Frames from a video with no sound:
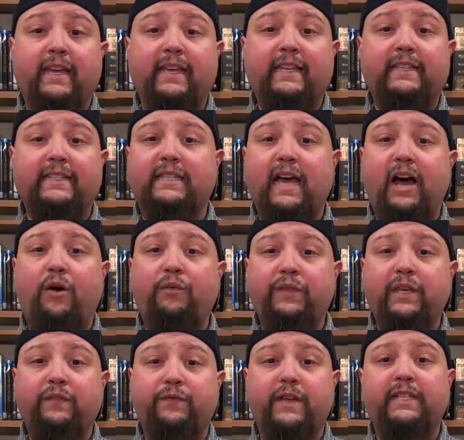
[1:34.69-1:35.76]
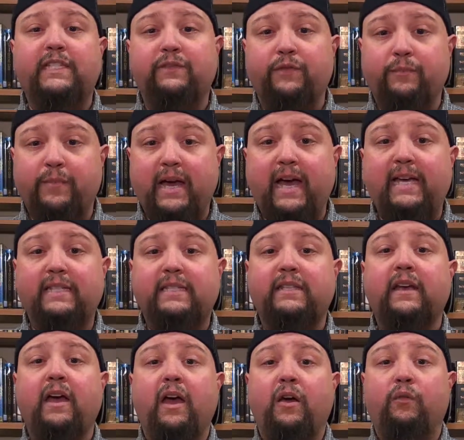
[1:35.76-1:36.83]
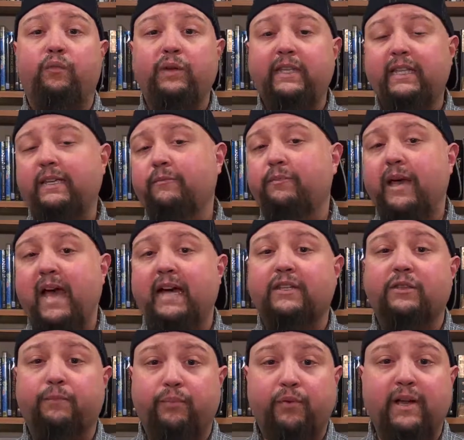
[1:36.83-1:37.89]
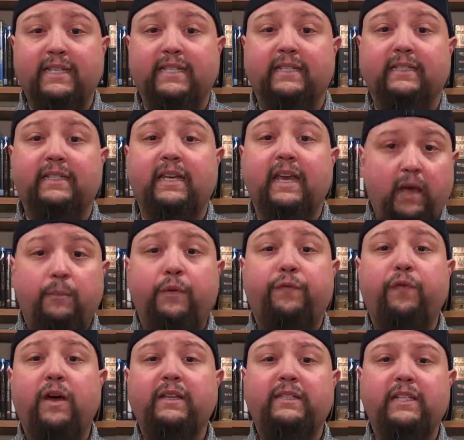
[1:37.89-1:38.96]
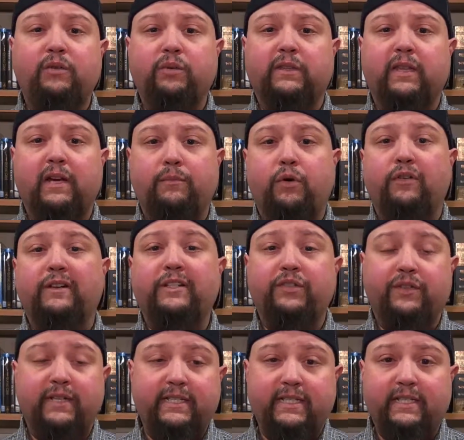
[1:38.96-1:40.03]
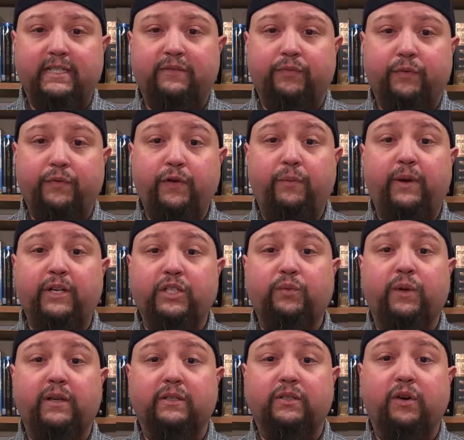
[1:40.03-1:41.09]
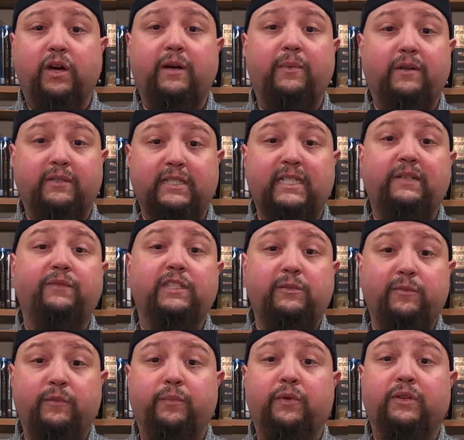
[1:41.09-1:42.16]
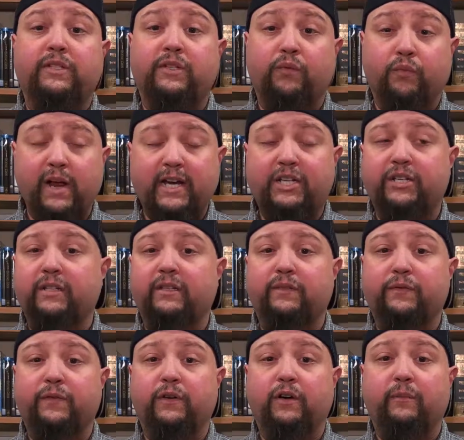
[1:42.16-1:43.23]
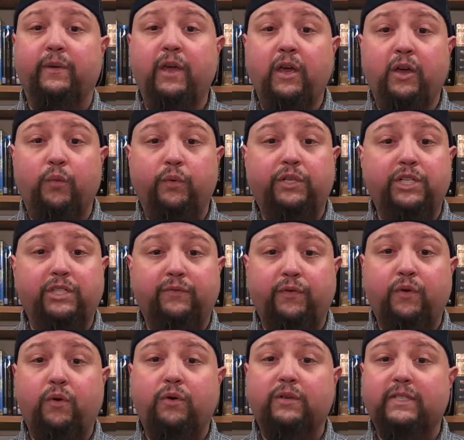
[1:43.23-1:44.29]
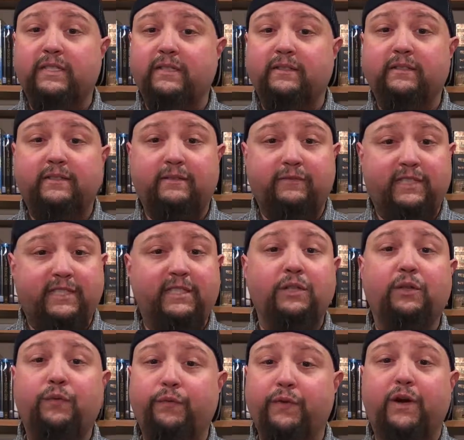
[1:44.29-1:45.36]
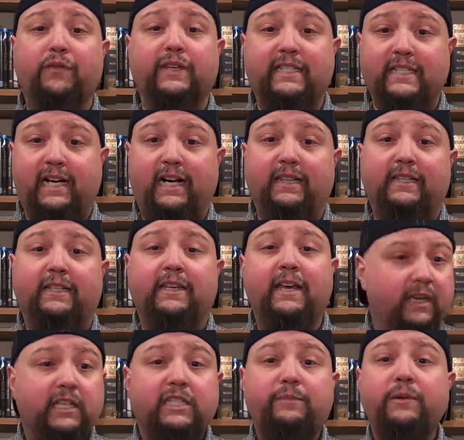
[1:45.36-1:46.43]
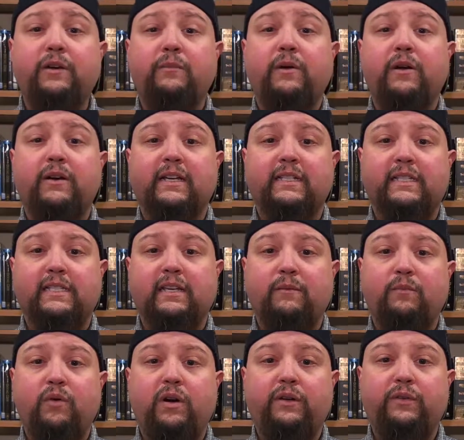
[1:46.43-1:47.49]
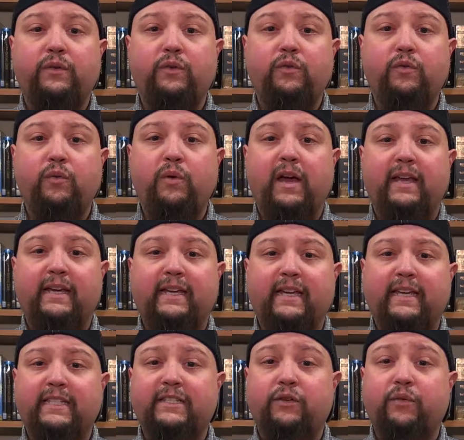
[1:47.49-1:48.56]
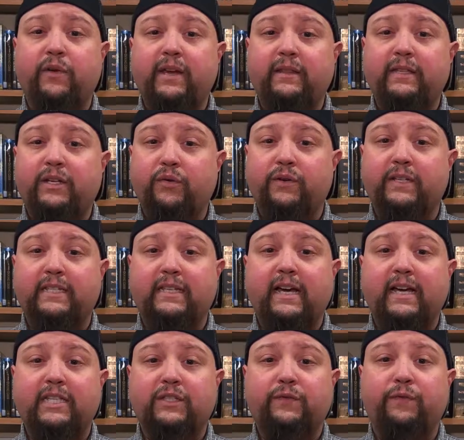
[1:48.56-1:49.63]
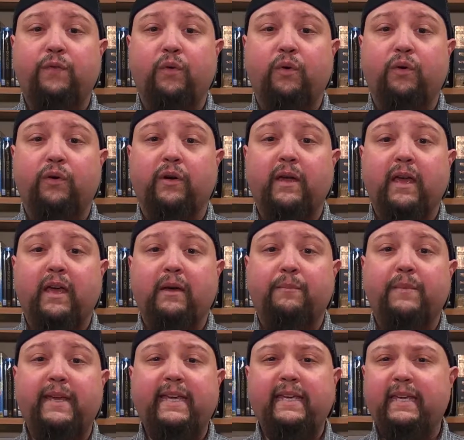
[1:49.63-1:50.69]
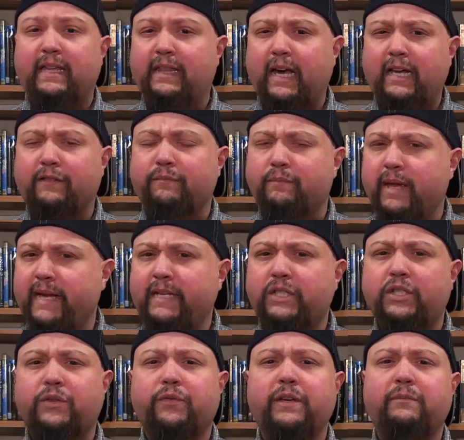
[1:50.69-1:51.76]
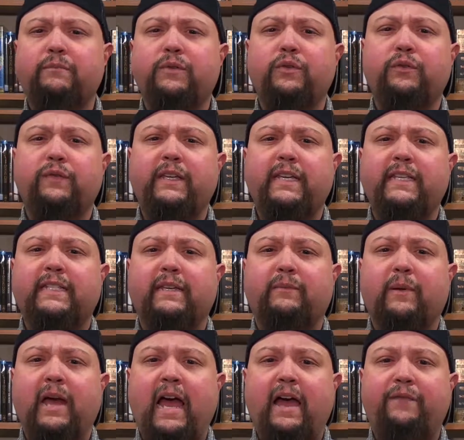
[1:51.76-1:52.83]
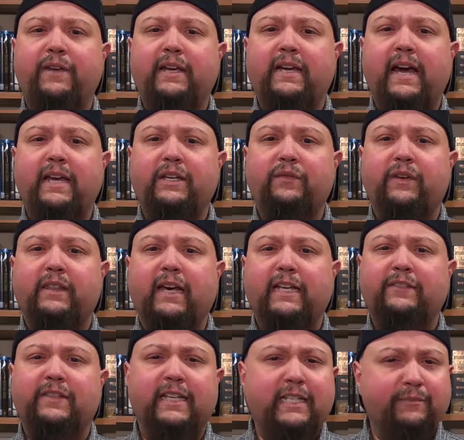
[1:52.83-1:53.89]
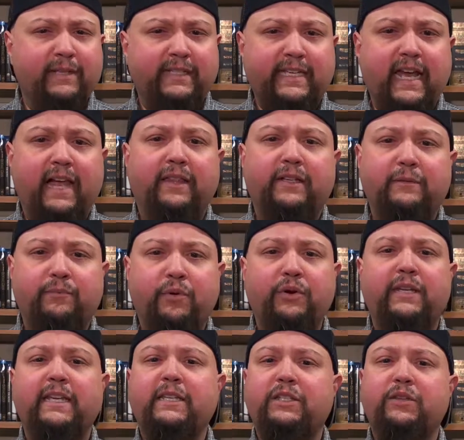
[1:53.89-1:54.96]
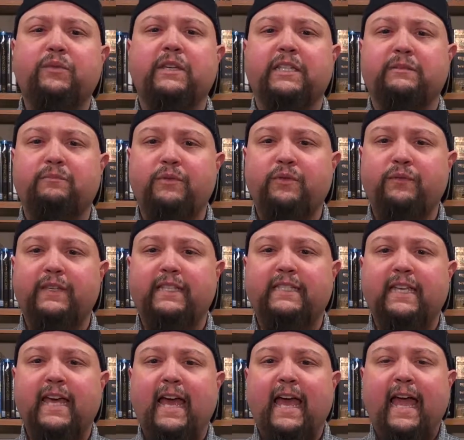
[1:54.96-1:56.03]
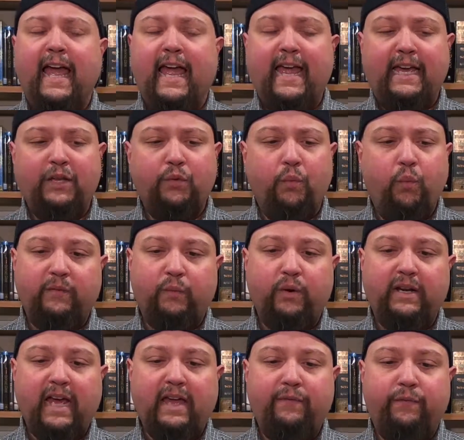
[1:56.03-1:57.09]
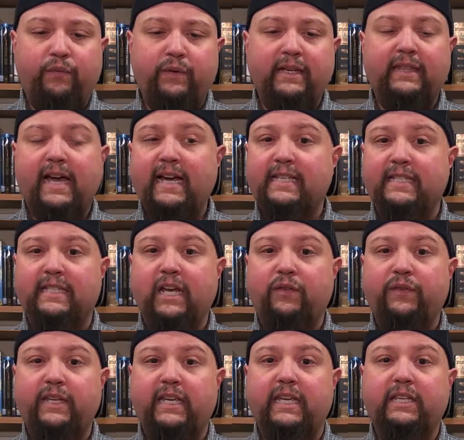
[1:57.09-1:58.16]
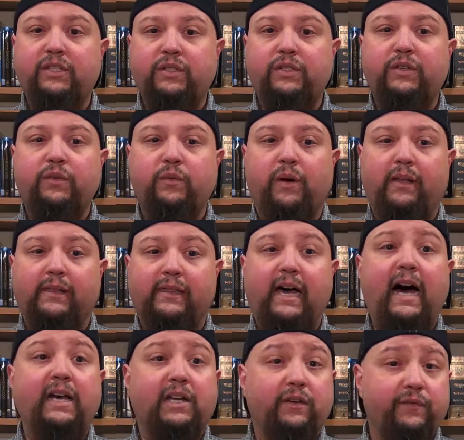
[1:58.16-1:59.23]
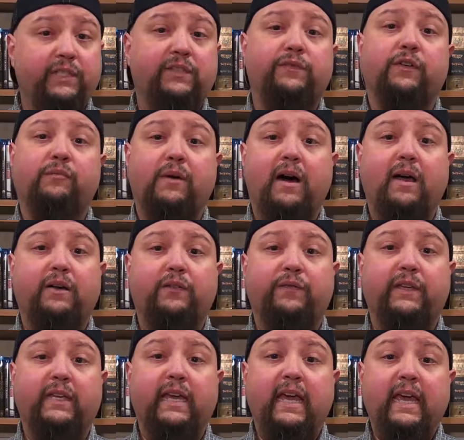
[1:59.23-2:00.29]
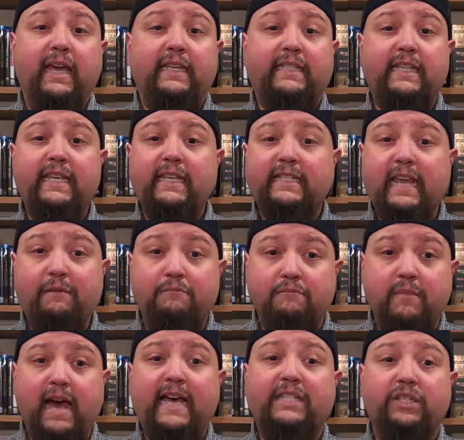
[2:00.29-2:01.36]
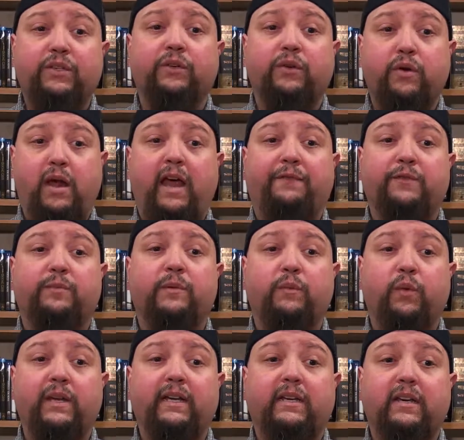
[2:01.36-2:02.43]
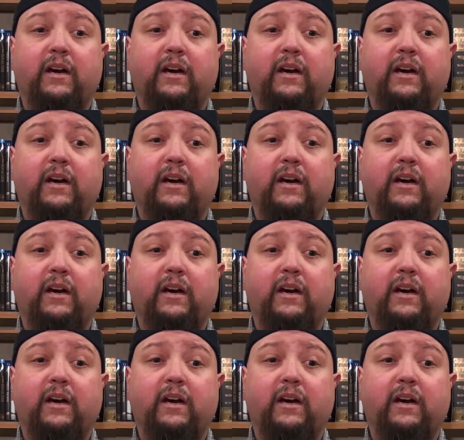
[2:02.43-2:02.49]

is how the events of the past really impact the present. Before I deal with a lot of more intricacies of the film, I just want to talk about Steven Spielberg's direction in the film, which is of course still very solid. Spielberg is someone who is greatly criticized for making a lot of mainstream movies and having kind of a lot of sentimentality put into his movies. And what I've realized delving into a lot of his filmography is he is a master craftsman when it